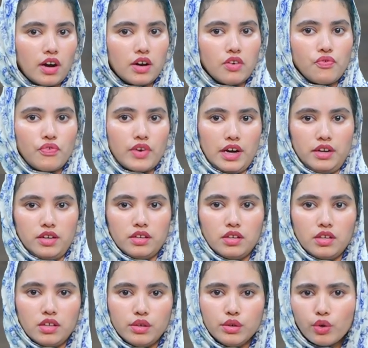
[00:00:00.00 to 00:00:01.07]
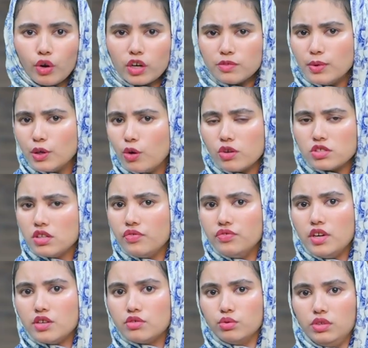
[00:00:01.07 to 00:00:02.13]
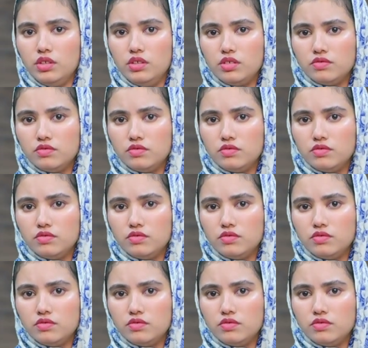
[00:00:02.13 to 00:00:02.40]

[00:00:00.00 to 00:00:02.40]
a friend, not because of the rule,